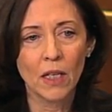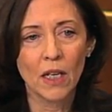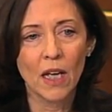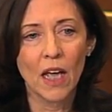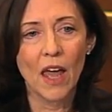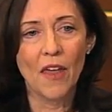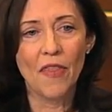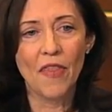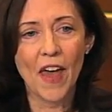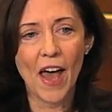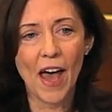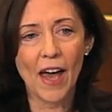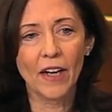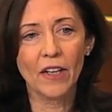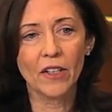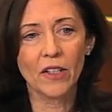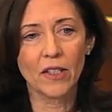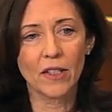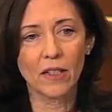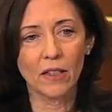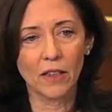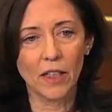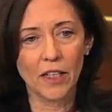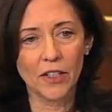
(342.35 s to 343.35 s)
And that is
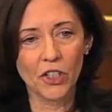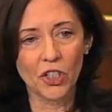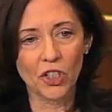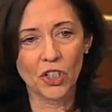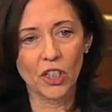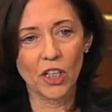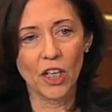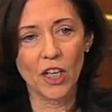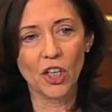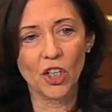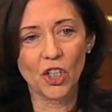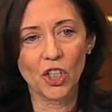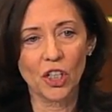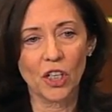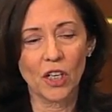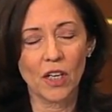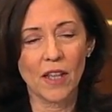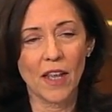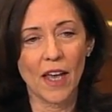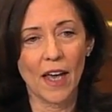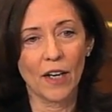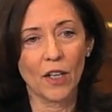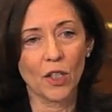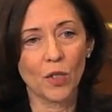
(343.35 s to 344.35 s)
the legislation
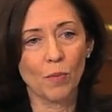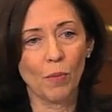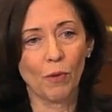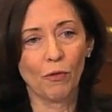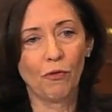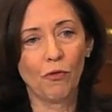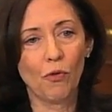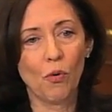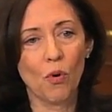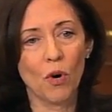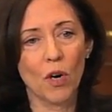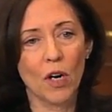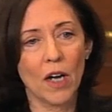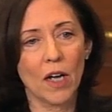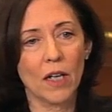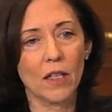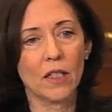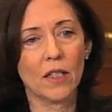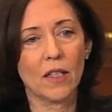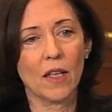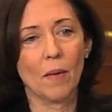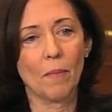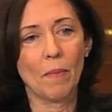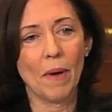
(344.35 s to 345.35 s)
that is before
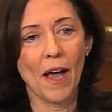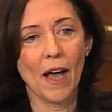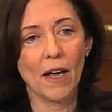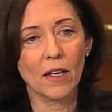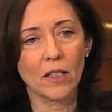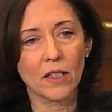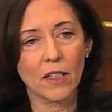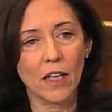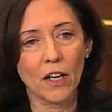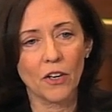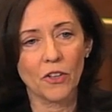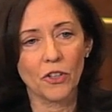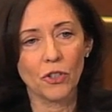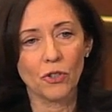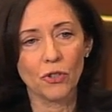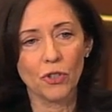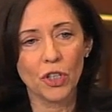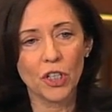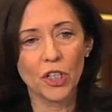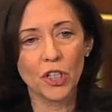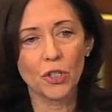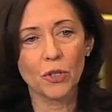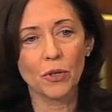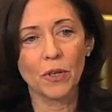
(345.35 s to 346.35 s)
us, that passed out of the
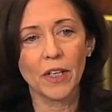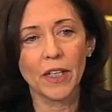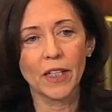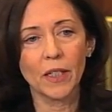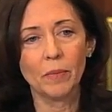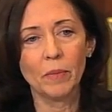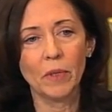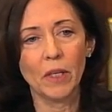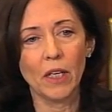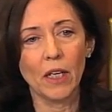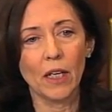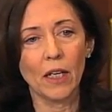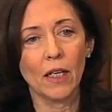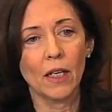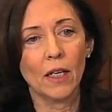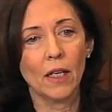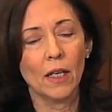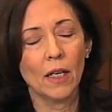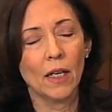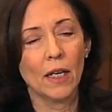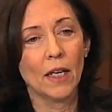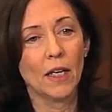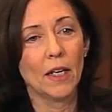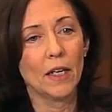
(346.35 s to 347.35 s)
Judiciary Committee
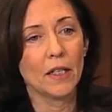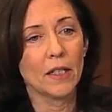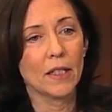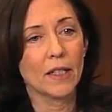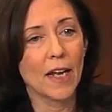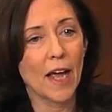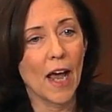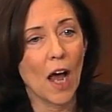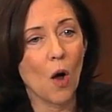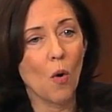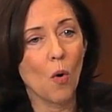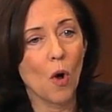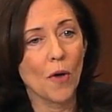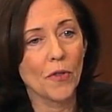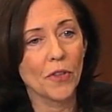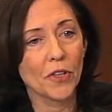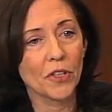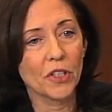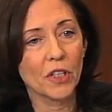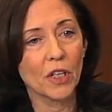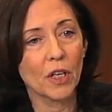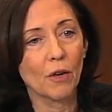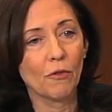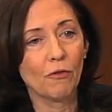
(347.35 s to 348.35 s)
and is now on the
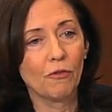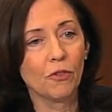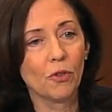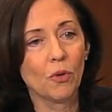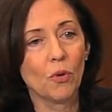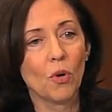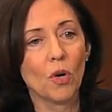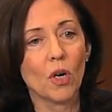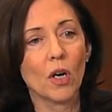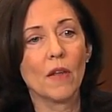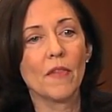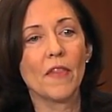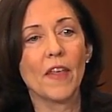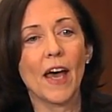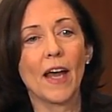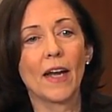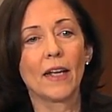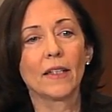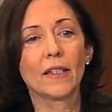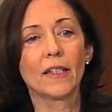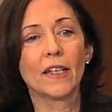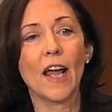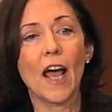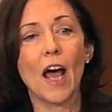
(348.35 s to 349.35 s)
Senate floor, that
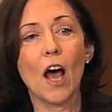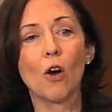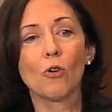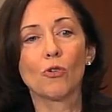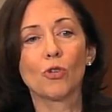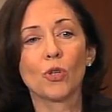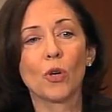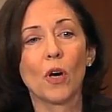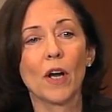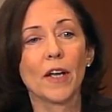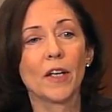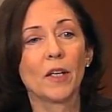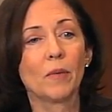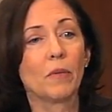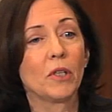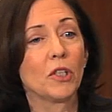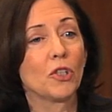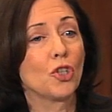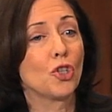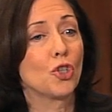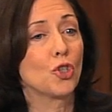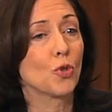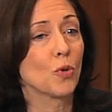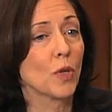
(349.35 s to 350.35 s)
is now trying to be
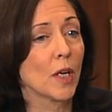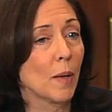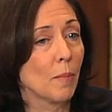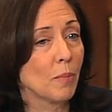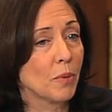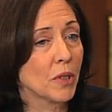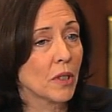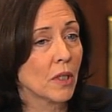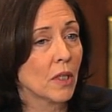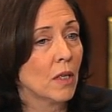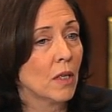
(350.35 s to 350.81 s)
stripped